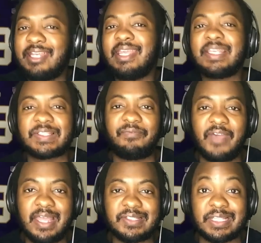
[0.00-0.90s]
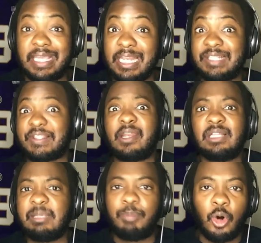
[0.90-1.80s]
in his defense, getting
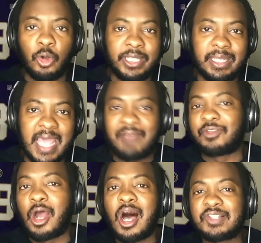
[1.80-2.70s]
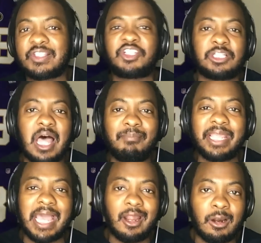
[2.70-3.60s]
suddenly pulled in after Austin
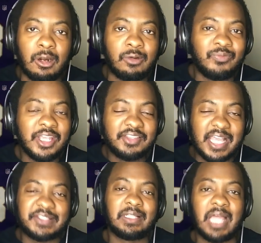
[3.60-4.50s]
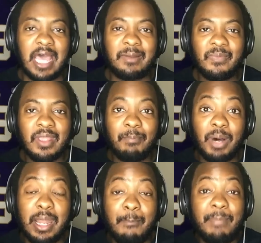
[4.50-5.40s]
Schlottman got hurt, that's a lot.
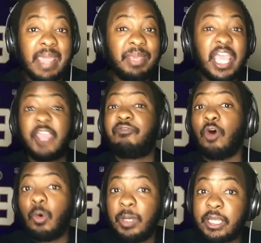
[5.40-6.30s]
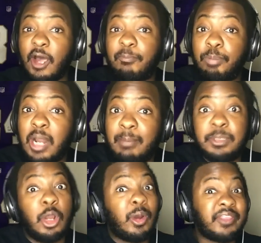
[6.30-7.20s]
But maybe a full week of
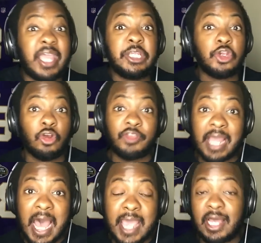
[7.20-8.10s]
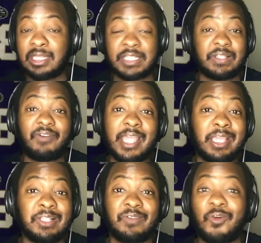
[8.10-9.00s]
prep knowing that you're the guy, unless the
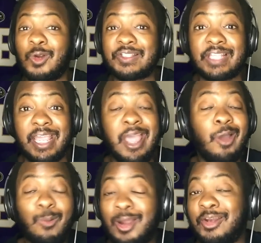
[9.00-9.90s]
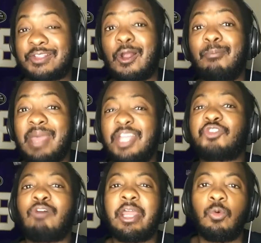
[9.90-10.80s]
Vikings of course say, we're going to start
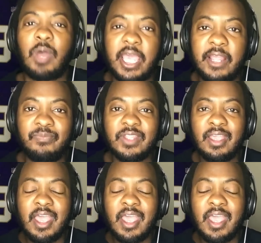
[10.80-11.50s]
Mancz right away.